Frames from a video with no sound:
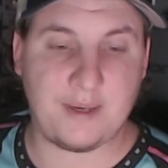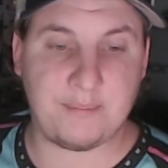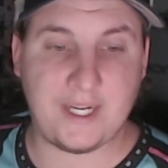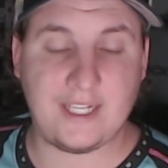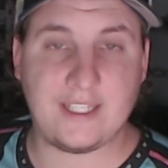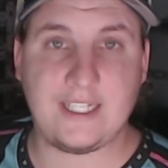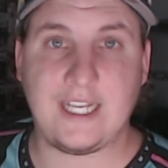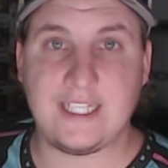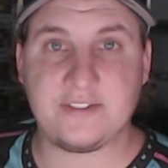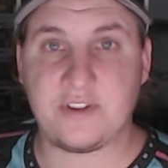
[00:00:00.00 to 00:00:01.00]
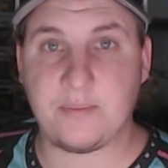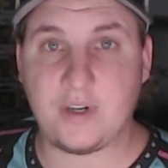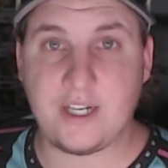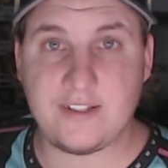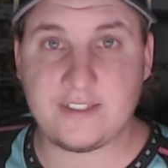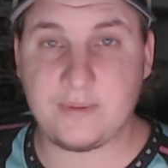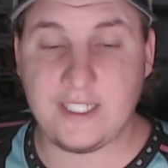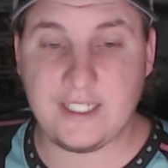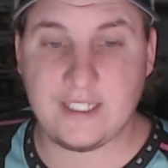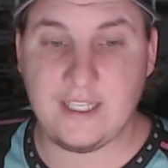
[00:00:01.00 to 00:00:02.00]
Manly has the bye this
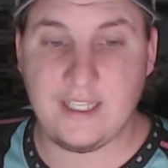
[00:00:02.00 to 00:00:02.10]
week.